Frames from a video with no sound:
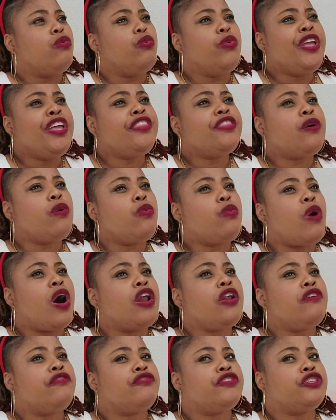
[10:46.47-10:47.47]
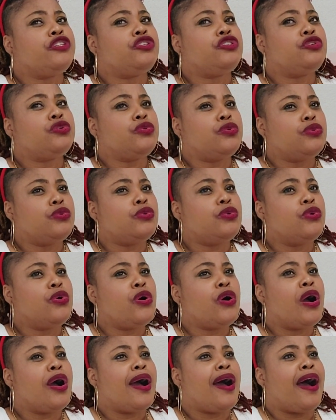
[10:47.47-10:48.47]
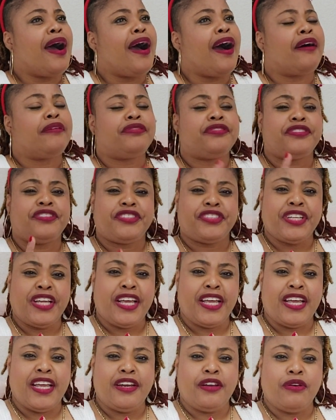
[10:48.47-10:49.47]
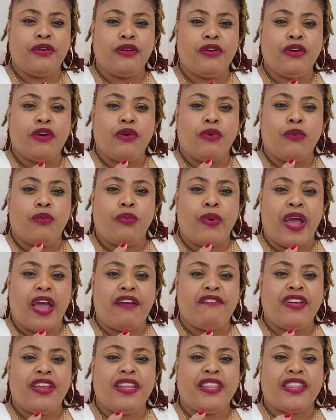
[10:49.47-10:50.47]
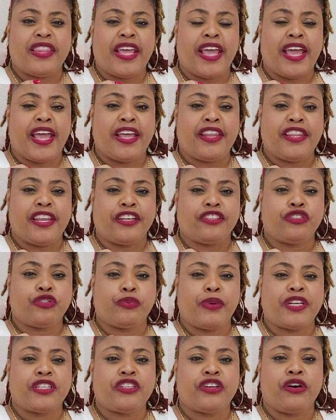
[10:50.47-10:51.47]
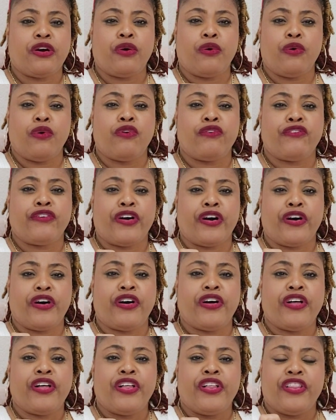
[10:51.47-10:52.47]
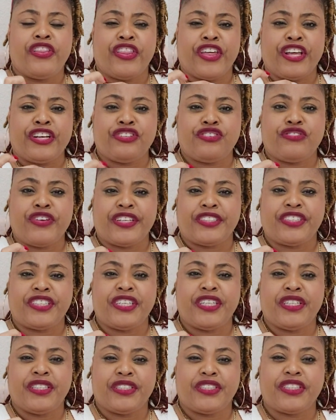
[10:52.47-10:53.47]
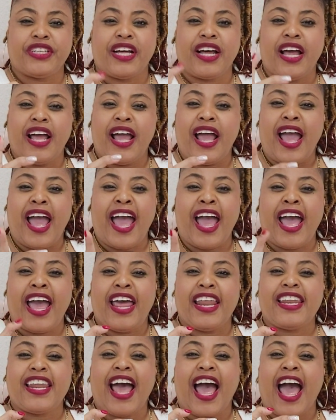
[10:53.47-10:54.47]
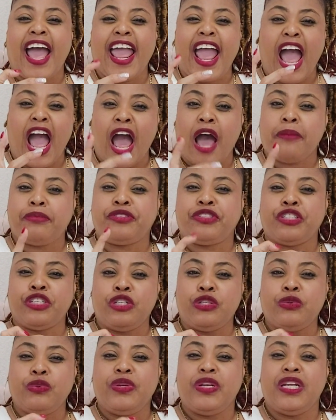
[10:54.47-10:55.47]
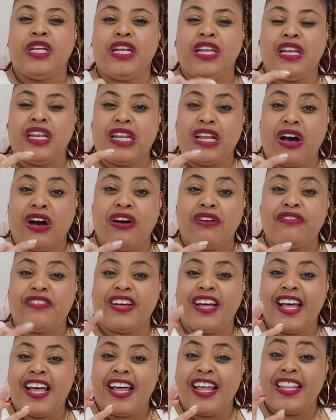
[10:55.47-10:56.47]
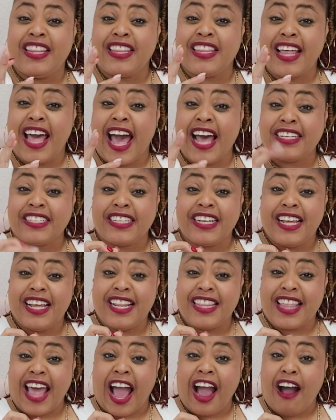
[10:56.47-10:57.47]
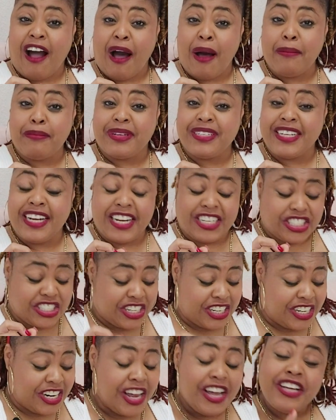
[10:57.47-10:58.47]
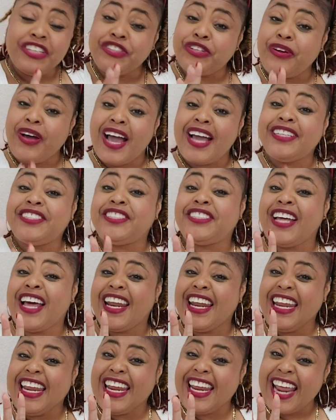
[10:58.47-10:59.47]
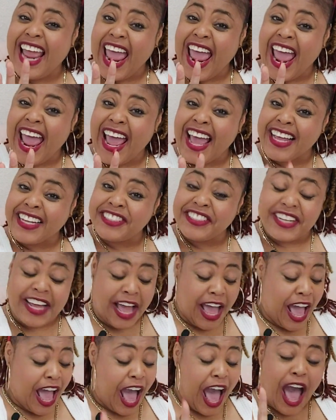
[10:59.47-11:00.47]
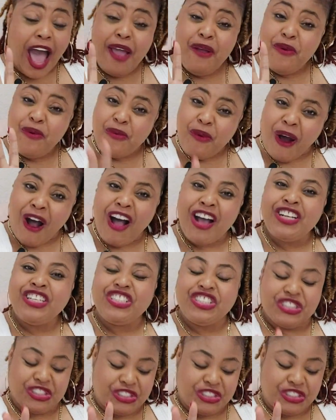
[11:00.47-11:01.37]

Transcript: either one of the two I've seen wearing their sweater over their dresses, and I absolutely love that that combination. So I said yes, I want